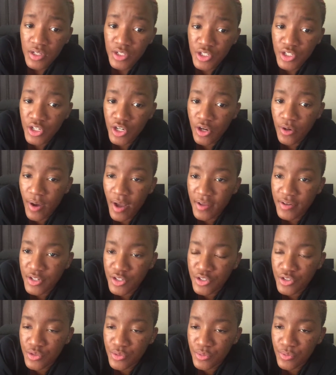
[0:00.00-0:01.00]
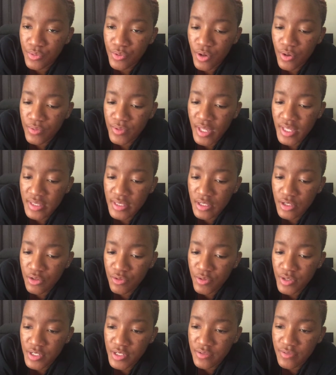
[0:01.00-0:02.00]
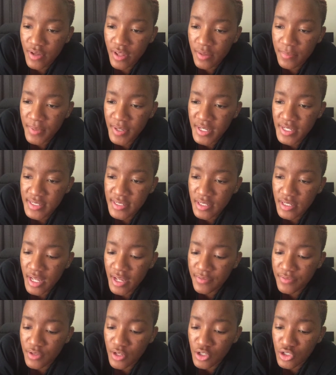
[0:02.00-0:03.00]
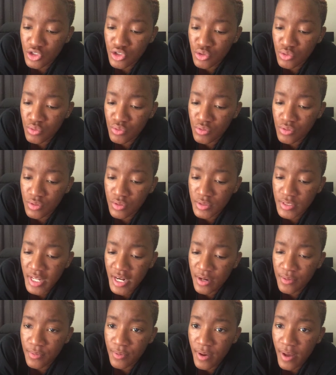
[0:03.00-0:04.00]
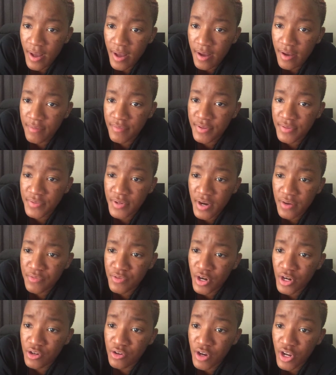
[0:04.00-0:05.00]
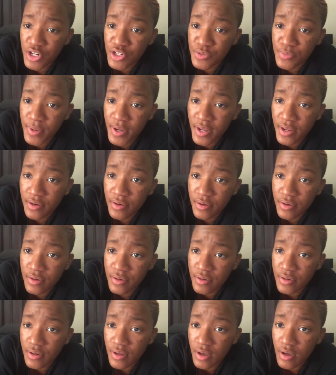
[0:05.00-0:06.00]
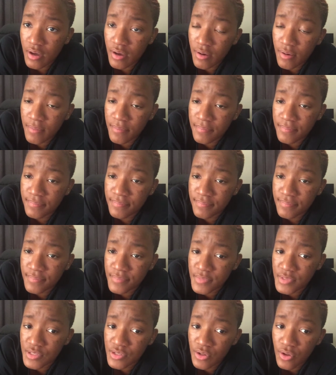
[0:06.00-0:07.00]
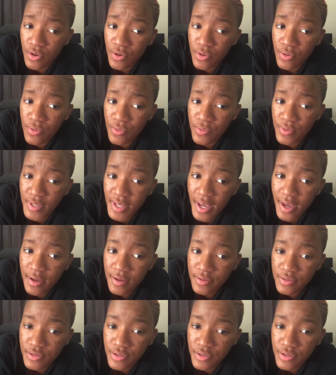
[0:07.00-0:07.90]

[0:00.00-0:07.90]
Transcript: I do know that the career development is a lifelong tool that I will have even after I graduate. So yeah,